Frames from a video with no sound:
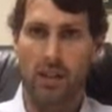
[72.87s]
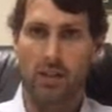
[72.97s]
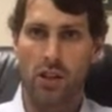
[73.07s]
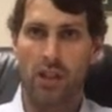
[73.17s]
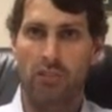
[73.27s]

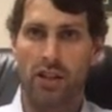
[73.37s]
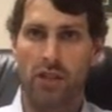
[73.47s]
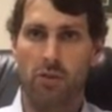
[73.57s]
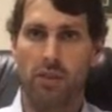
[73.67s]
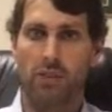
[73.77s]
So hopefully
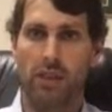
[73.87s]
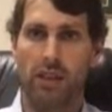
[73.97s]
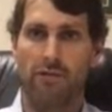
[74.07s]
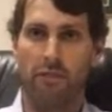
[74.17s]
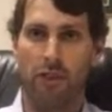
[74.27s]
this will be
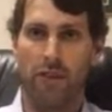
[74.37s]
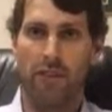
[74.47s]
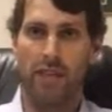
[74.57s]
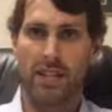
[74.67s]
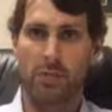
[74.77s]
really
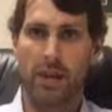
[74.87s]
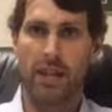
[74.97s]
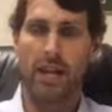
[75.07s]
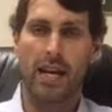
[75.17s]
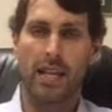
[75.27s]
informative this week,